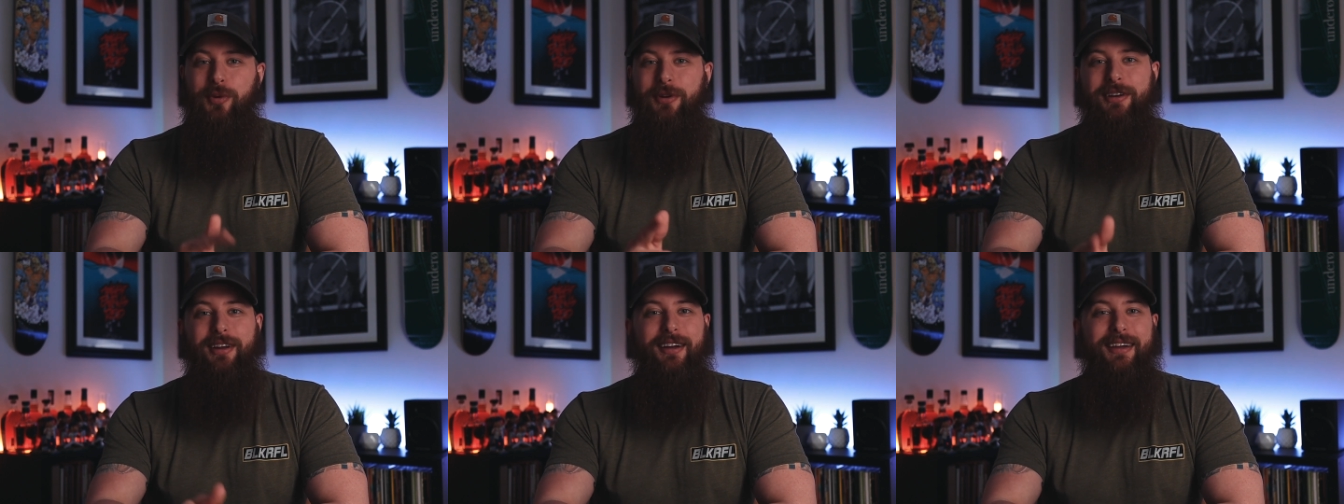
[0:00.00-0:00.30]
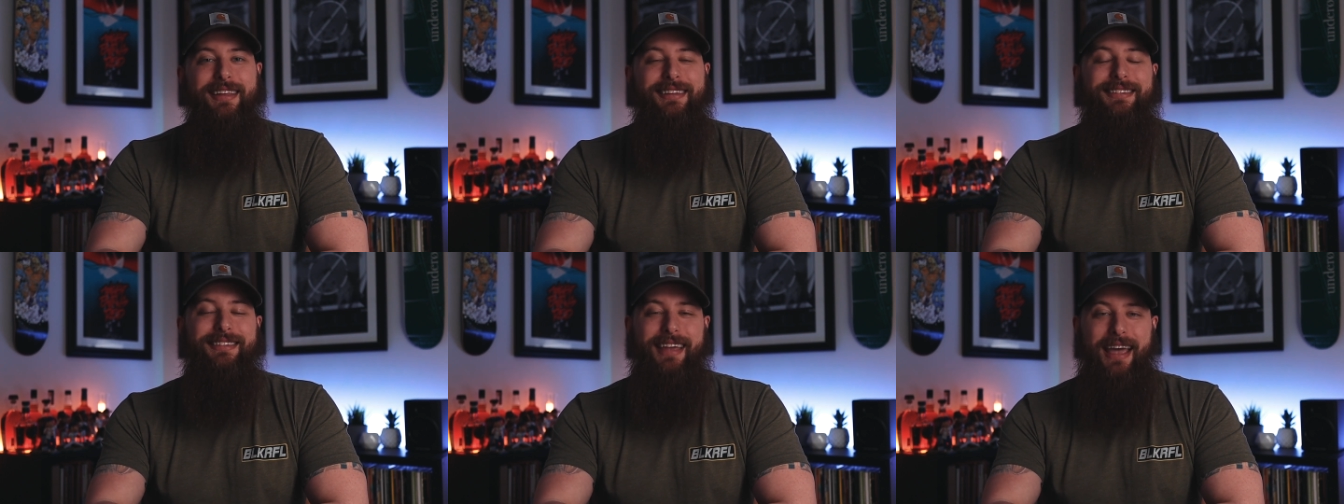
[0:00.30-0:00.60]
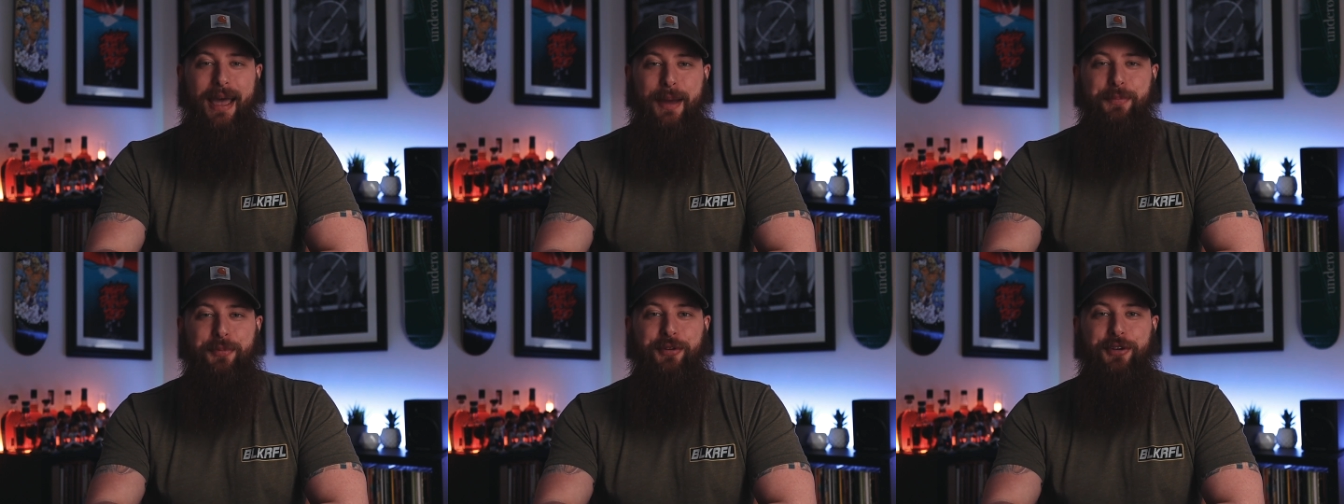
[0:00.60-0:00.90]
We're talking
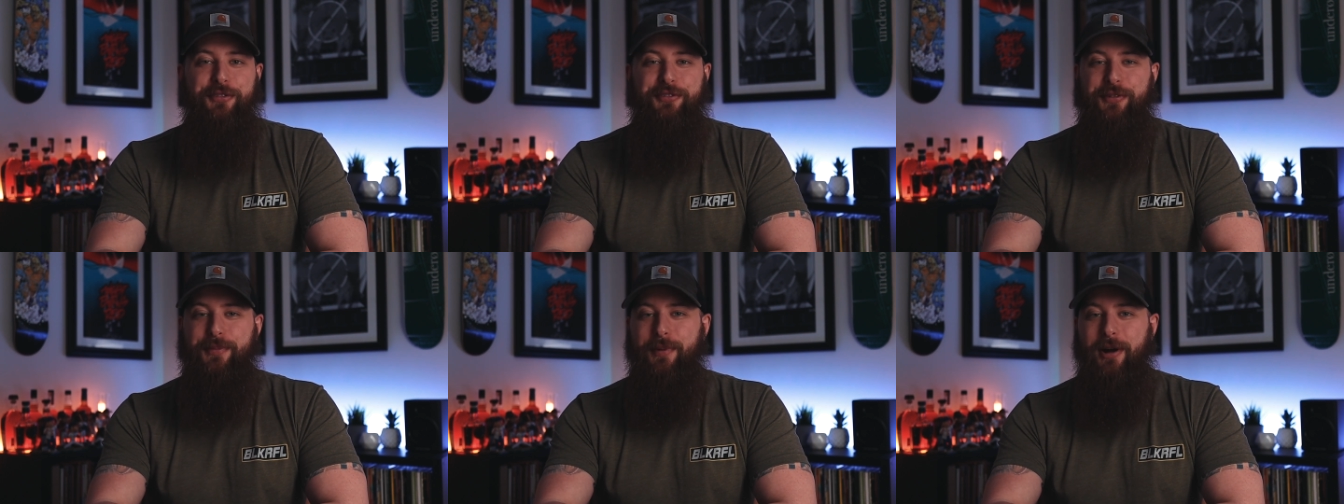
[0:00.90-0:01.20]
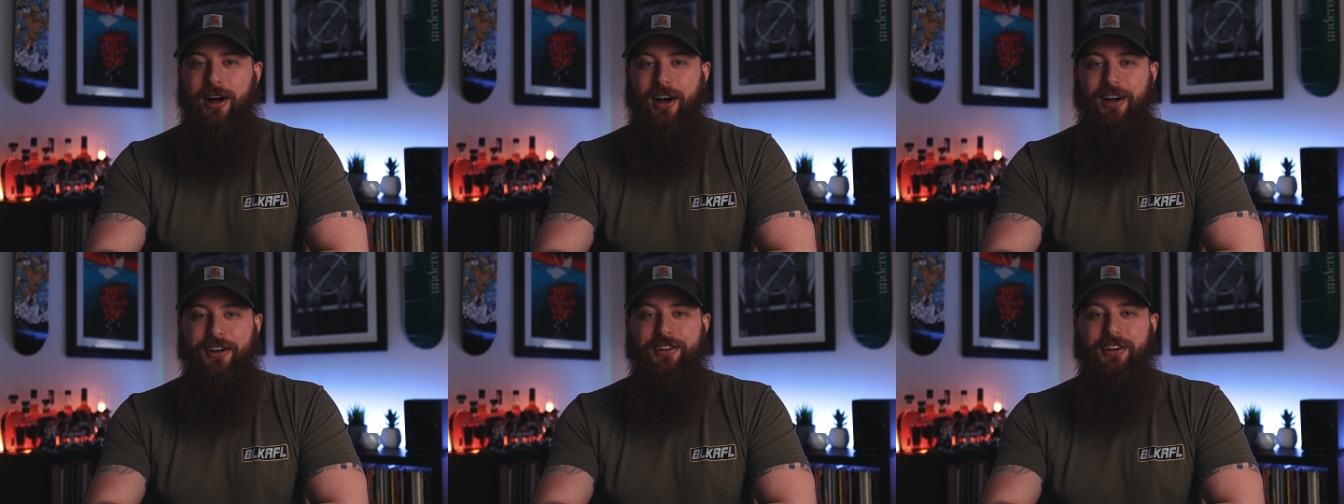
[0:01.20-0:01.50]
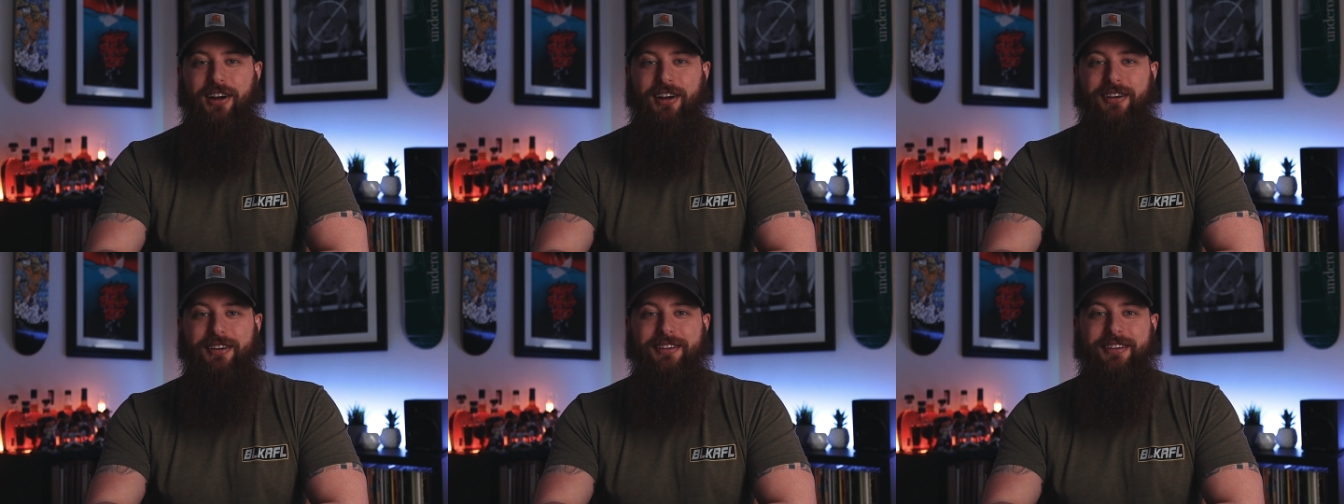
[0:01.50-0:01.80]
Taproot from
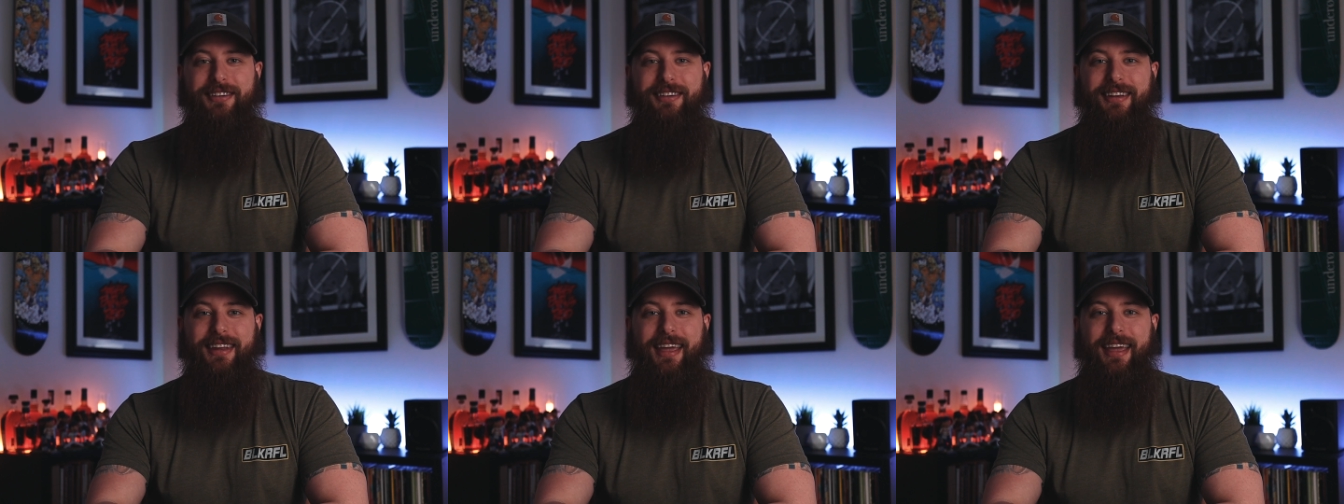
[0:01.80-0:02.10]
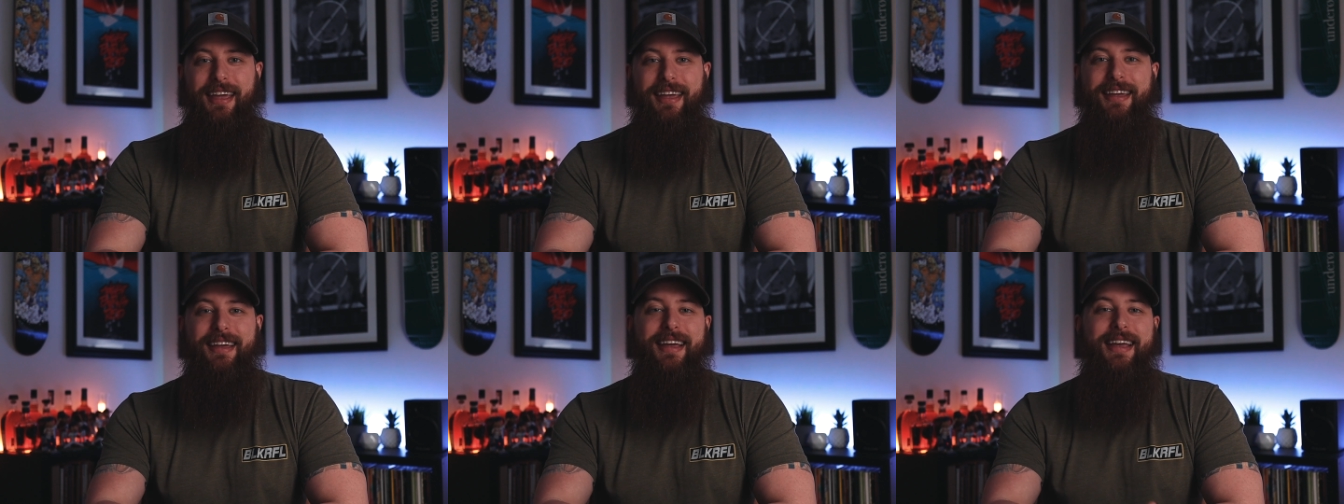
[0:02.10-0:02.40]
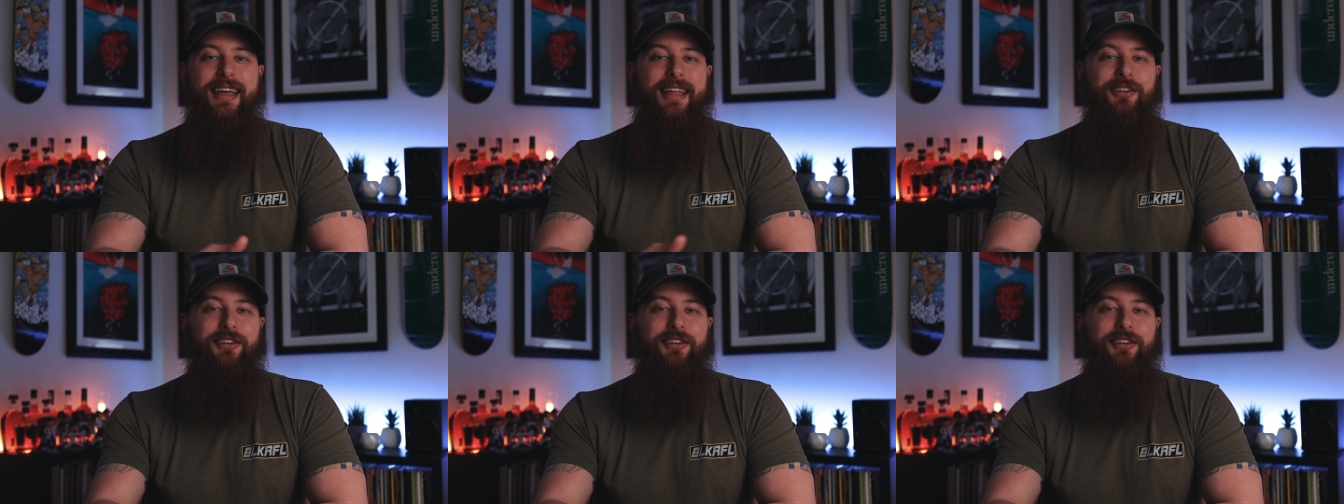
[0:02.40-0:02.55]
Honyocker today.